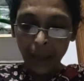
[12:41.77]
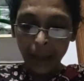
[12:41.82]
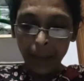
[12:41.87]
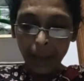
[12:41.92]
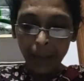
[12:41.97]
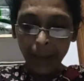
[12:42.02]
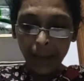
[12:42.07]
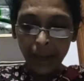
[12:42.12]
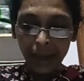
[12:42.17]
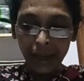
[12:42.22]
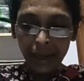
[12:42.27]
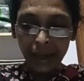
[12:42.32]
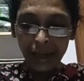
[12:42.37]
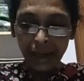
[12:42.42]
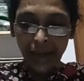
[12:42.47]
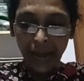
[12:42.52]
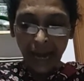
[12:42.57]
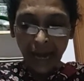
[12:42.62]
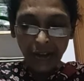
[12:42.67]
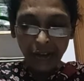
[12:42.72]
My
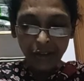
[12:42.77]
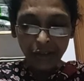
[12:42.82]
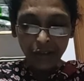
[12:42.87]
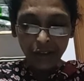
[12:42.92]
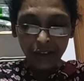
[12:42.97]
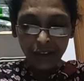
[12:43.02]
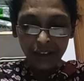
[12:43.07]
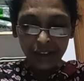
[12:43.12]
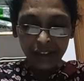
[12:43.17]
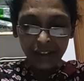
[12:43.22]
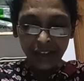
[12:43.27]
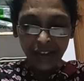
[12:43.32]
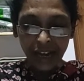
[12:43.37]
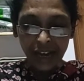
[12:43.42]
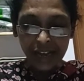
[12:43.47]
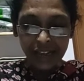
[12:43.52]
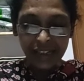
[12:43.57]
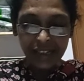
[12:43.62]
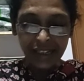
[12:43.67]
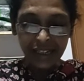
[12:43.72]
grandfather
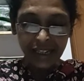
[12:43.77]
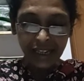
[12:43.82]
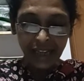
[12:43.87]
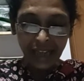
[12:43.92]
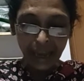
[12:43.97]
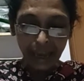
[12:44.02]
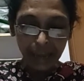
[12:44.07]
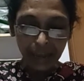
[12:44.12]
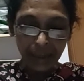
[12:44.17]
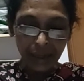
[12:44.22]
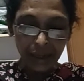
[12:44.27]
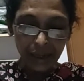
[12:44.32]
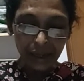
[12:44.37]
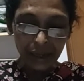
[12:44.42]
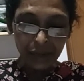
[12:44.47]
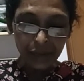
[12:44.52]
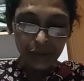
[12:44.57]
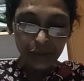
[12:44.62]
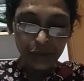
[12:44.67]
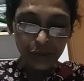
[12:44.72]
has a camera
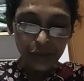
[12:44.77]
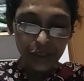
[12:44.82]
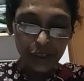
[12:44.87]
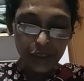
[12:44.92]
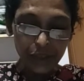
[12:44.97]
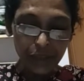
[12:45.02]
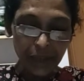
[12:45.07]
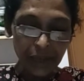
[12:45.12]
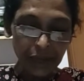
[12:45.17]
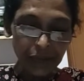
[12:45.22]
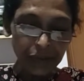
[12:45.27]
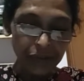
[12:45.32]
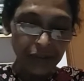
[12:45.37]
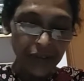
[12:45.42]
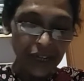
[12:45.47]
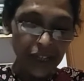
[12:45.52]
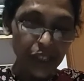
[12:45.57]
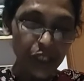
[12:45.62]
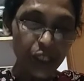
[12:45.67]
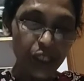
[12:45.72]
which was
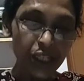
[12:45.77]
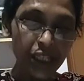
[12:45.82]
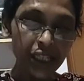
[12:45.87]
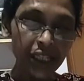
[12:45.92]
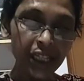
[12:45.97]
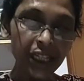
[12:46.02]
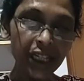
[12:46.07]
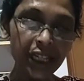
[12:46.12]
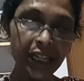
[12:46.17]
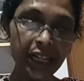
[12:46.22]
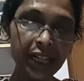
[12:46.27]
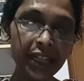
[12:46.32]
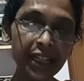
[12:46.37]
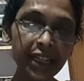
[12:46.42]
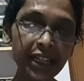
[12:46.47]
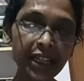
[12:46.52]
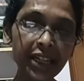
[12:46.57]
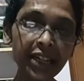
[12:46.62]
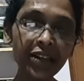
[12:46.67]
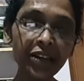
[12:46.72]
manufactured in
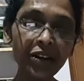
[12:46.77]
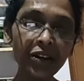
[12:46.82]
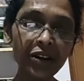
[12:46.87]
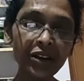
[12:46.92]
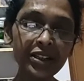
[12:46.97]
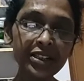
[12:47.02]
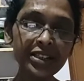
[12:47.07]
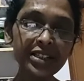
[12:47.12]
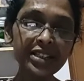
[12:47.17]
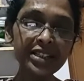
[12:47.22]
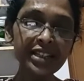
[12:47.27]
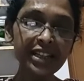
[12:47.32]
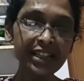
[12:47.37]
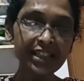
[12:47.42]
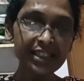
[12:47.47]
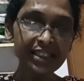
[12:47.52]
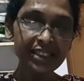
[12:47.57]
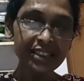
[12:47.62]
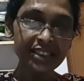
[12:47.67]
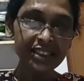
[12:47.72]

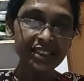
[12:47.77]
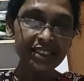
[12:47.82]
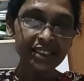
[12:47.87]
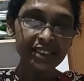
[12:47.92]
1906.